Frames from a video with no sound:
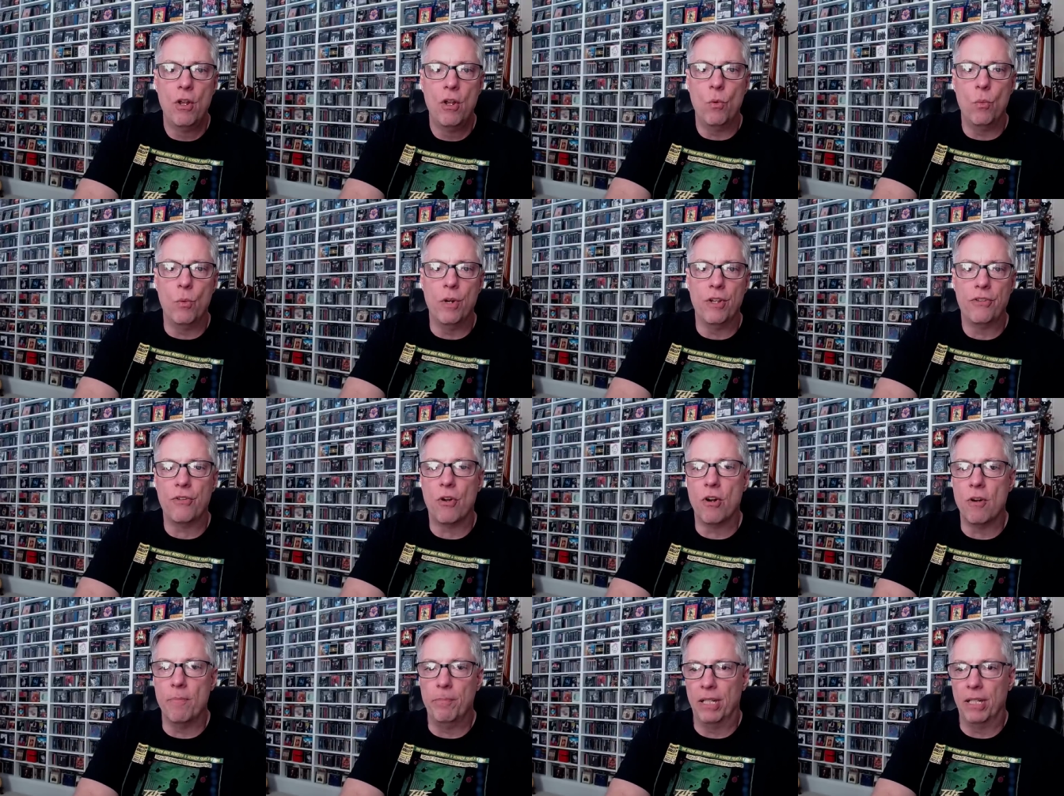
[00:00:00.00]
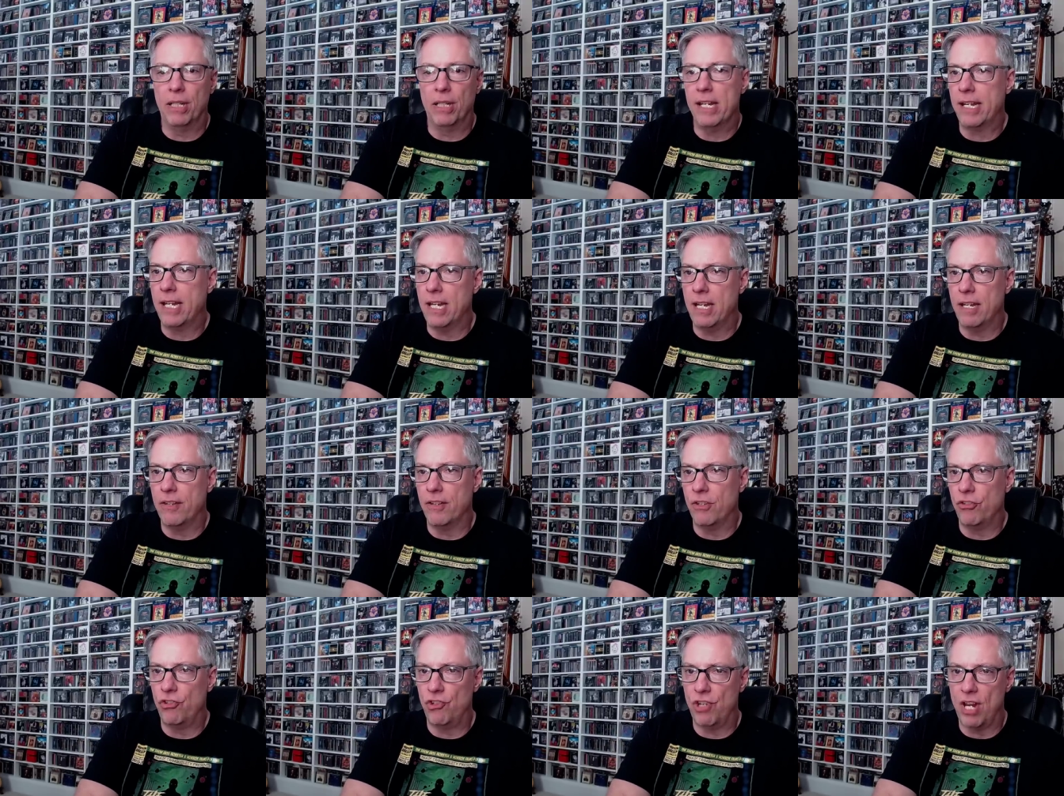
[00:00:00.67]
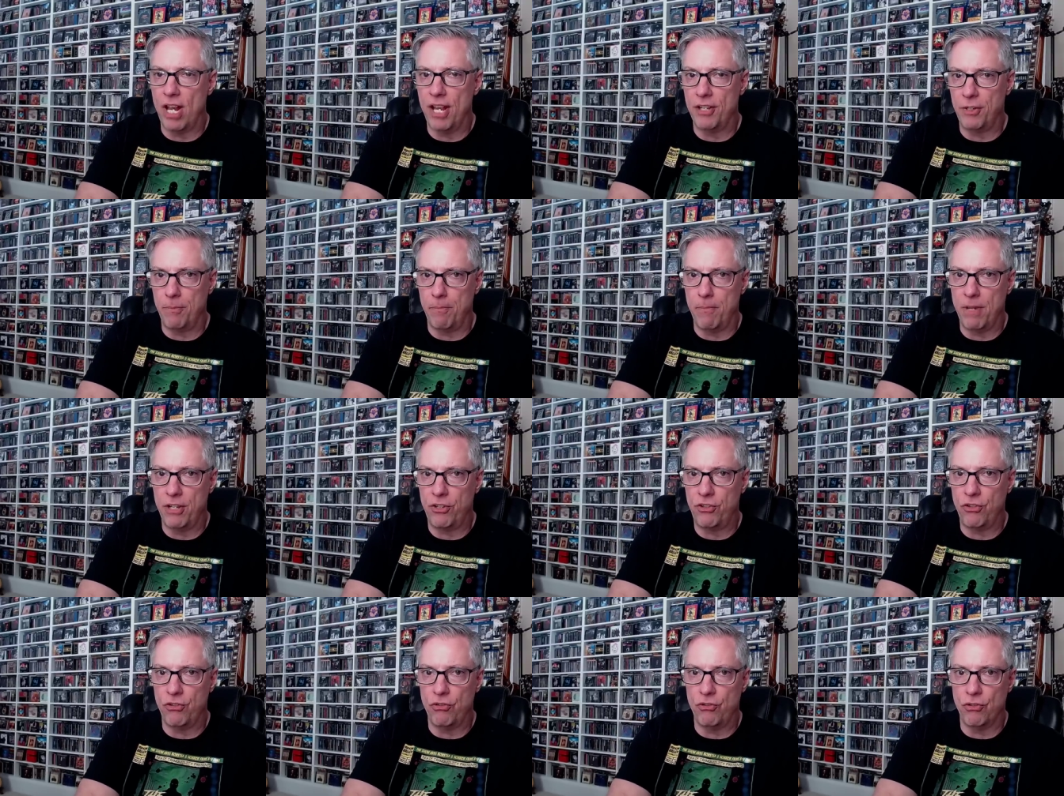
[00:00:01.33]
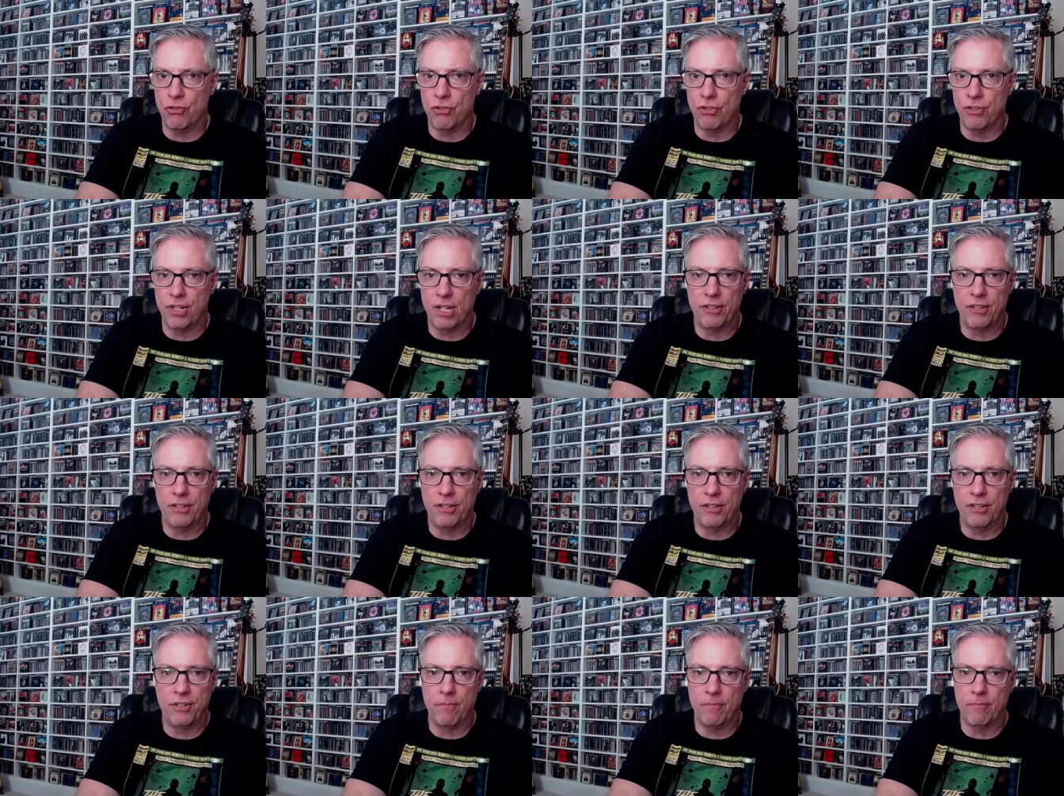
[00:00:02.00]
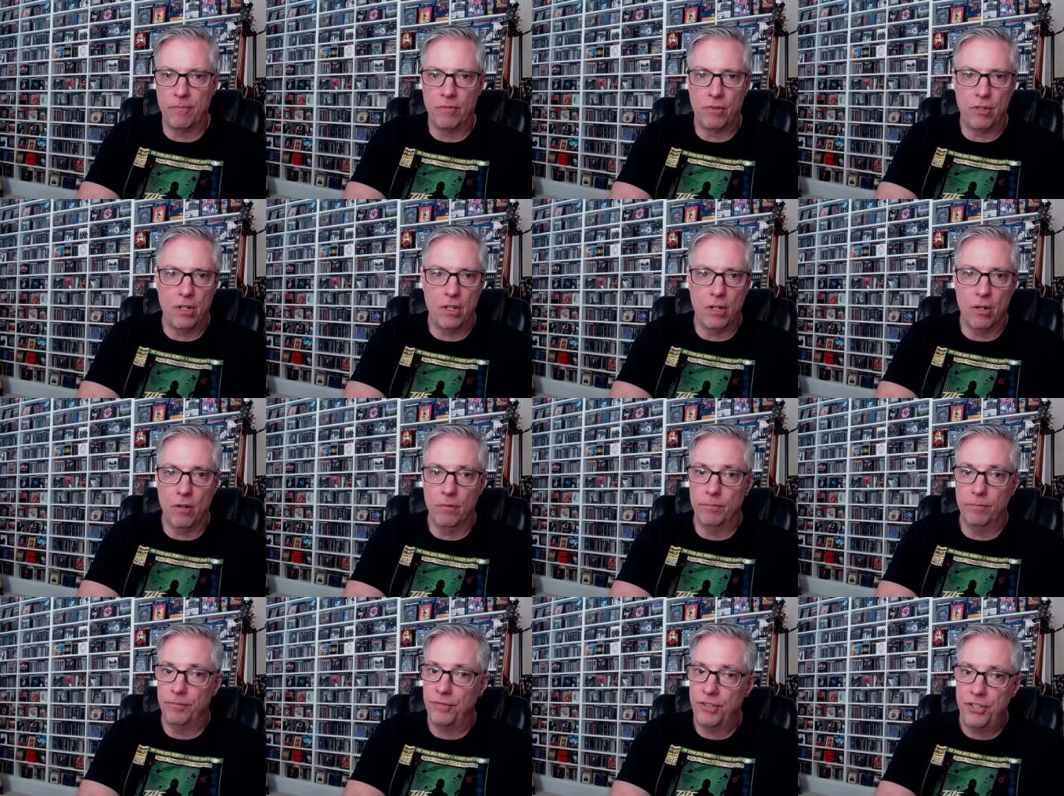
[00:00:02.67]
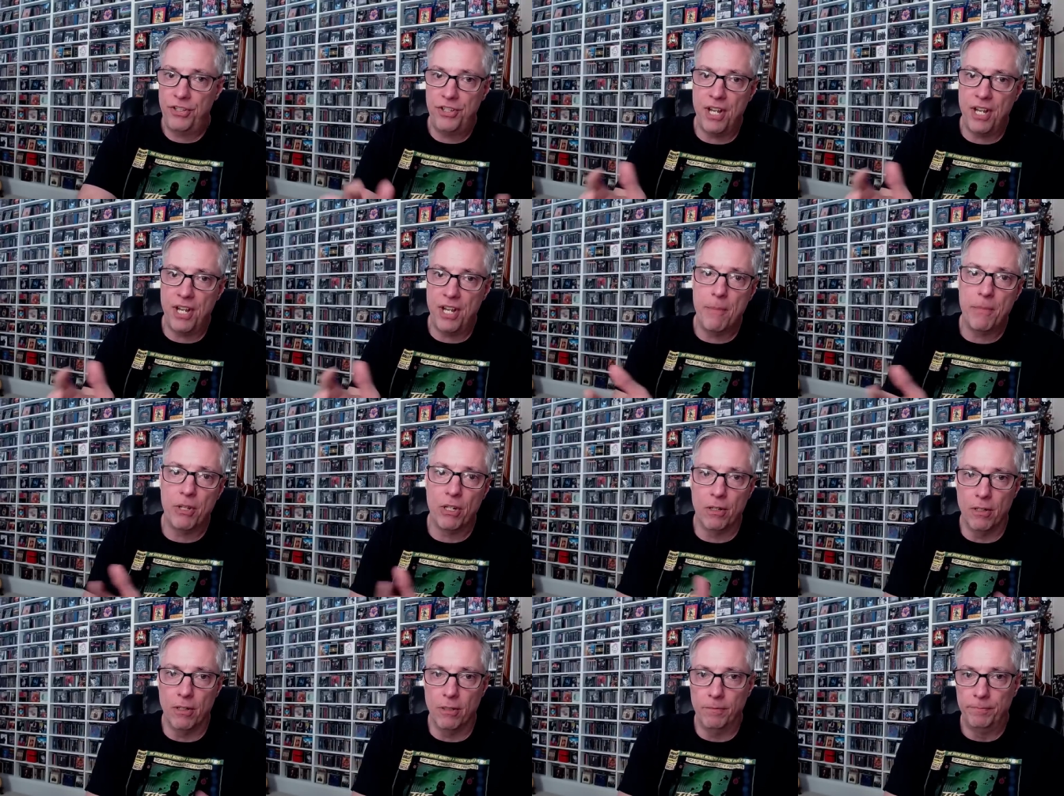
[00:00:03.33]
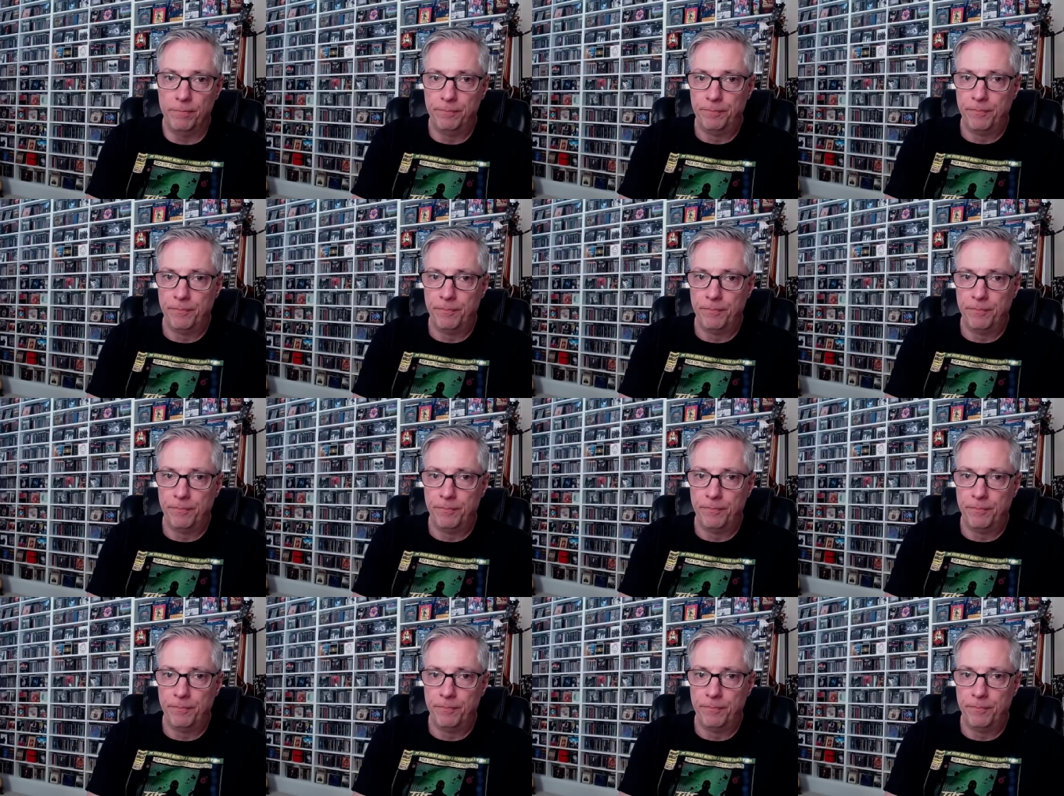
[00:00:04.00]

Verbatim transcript: with Art Blakey and the Jazz Messengers on some, you know, seminal